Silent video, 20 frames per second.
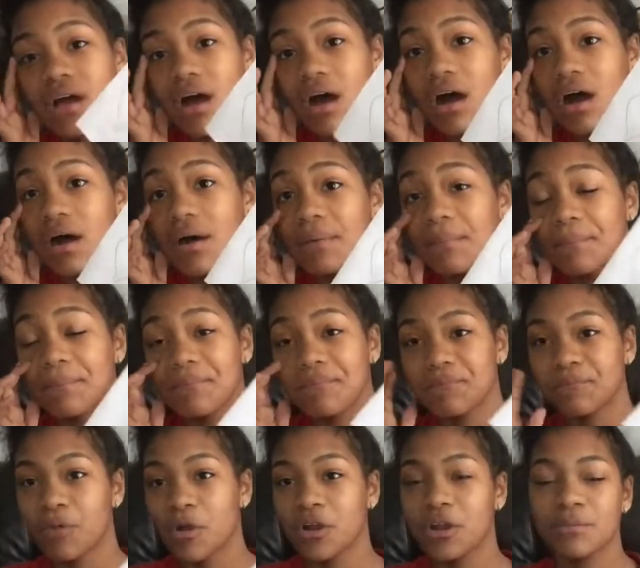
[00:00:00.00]

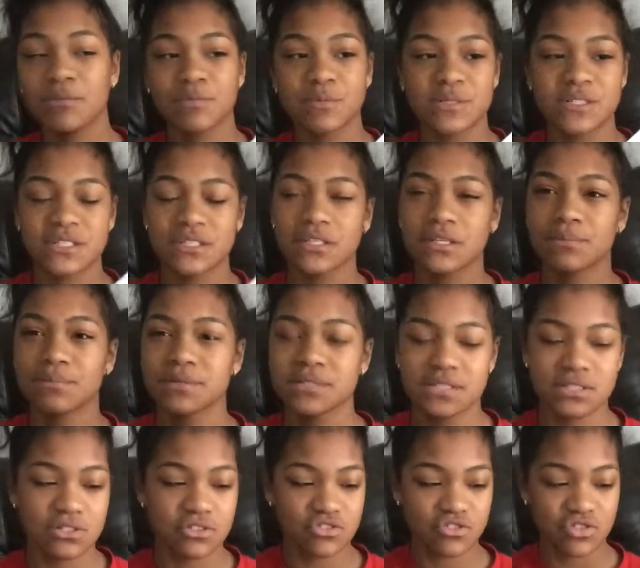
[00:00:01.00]
Her name's Priscilla
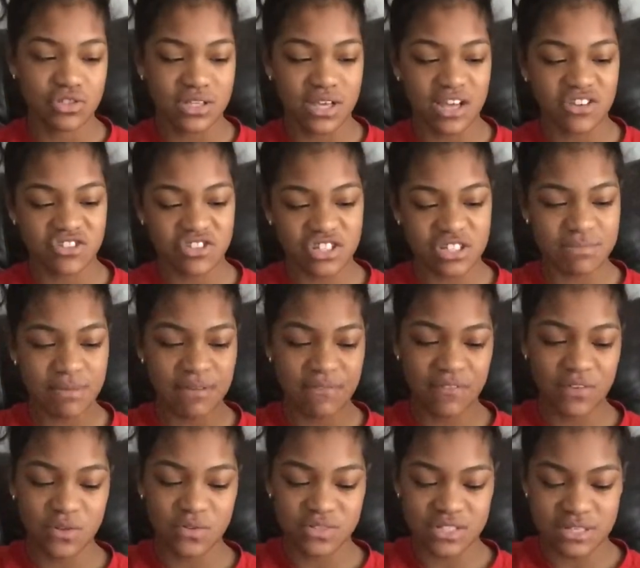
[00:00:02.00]
Juliet. She doesn't make
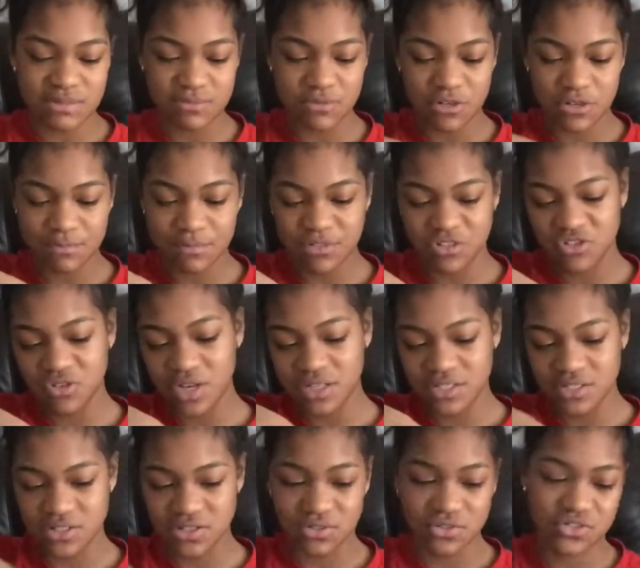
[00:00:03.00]
videos anymore, but you guys
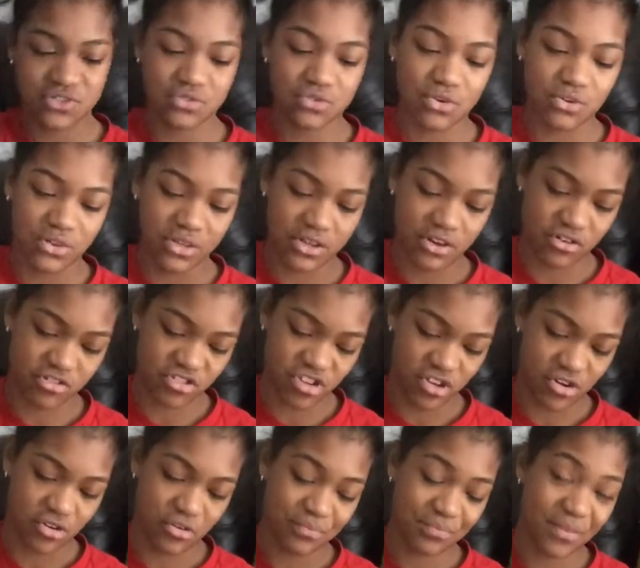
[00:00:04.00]
can still look at
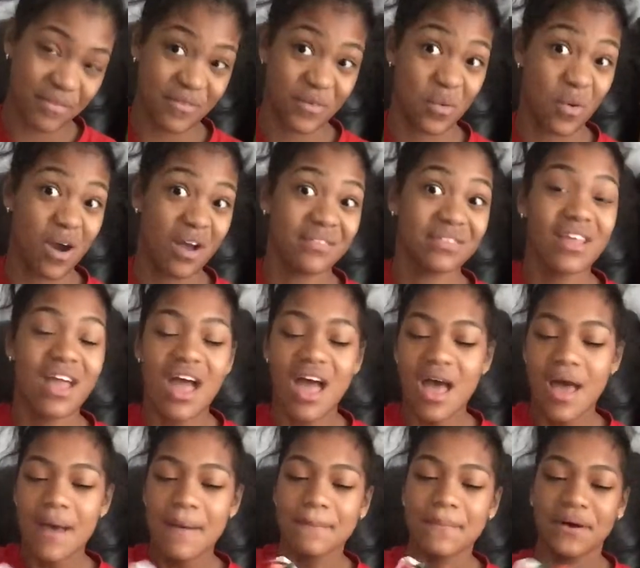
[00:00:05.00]
her.
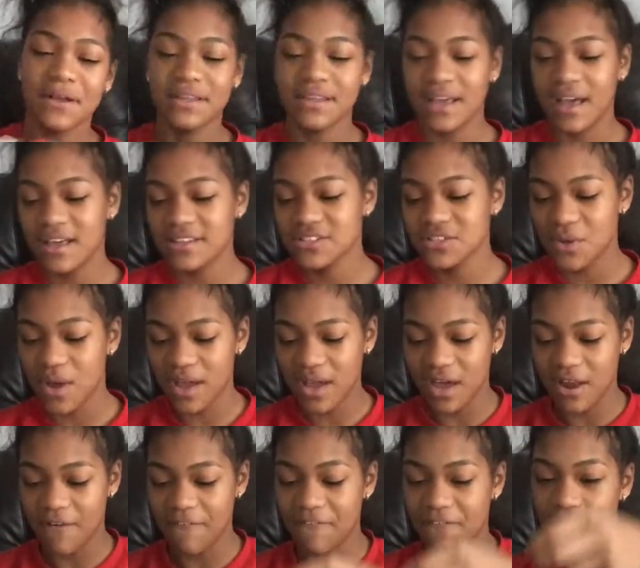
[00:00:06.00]
But yeah, so I
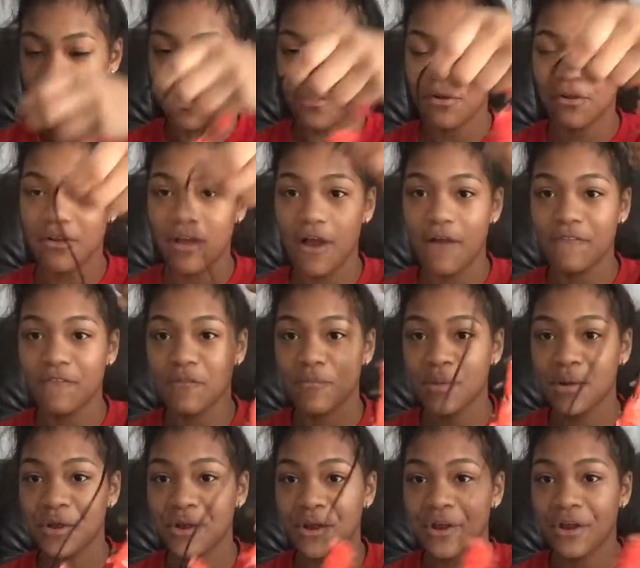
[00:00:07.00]
got a flower crown from
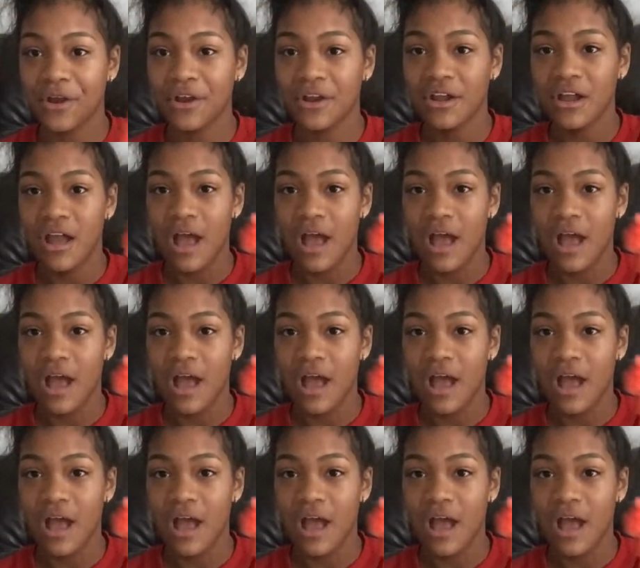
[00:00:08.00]
her.